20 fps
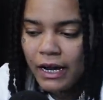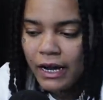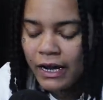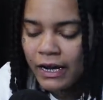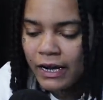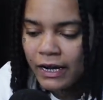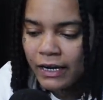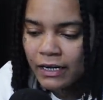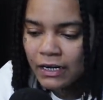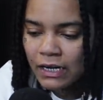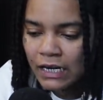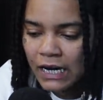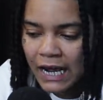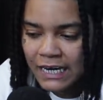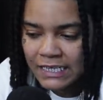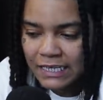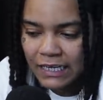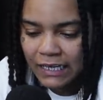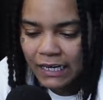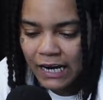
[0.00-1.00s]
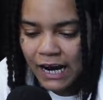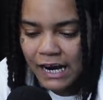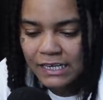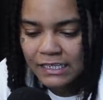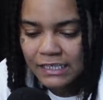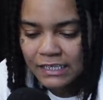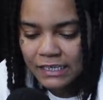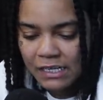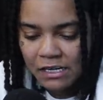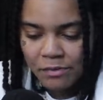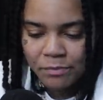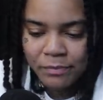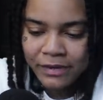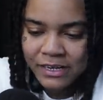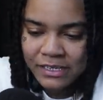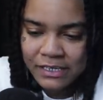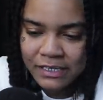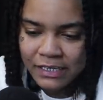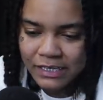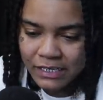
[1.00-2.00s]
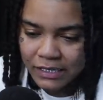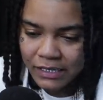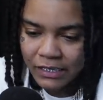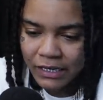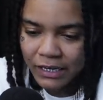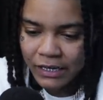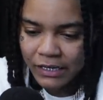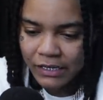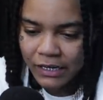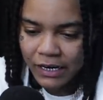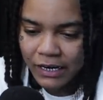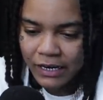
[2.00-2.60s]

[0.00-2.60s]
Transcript: And uh, as I got into the business and, and,